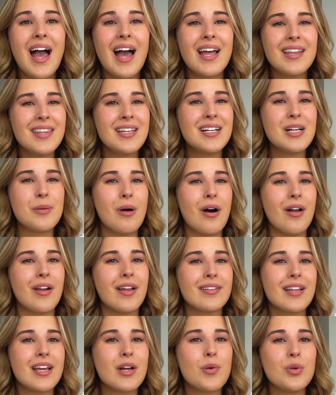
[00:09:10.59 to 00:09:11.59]
And think about
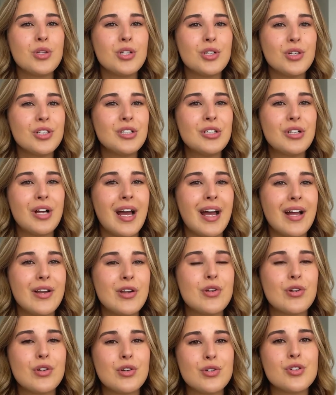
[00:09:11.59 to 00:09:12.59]
it, when you're in your
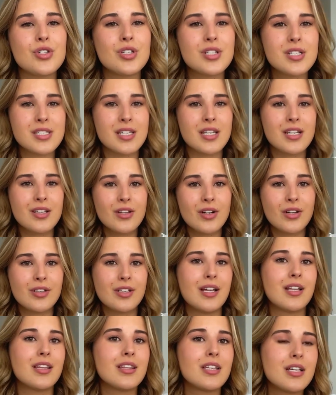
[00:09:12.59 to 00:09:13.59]
head, you're usually sitting there
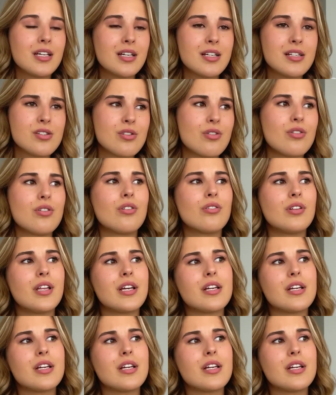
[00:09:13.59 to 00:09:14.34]
like this, or you're